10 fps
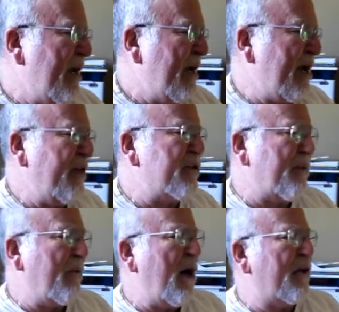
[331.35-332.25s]
Now here's a
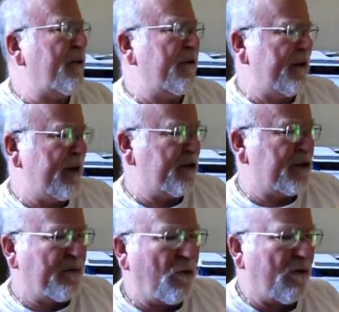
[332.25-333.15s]

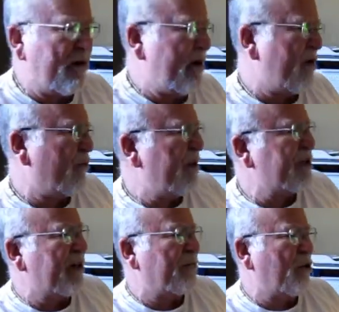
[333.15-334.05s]
more
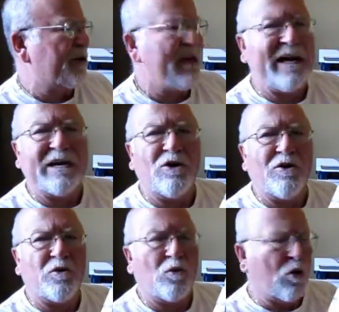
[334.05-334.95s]
recent book, Taking
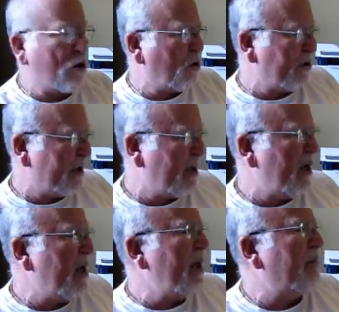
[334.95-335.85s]
on the World
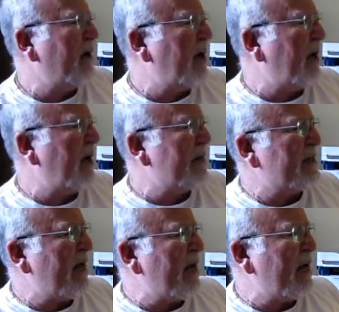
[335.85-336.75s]
by
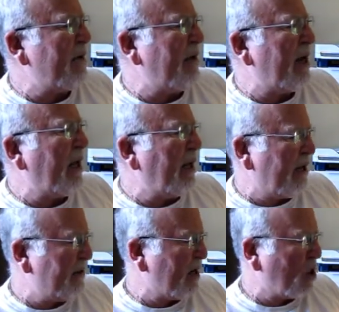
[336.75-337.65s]
Dame
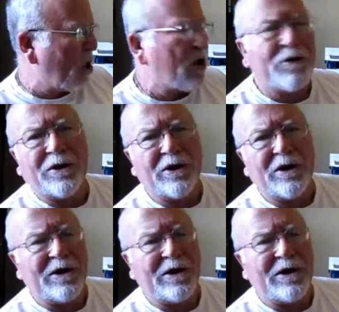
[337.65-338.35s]
Ellen MacArthur.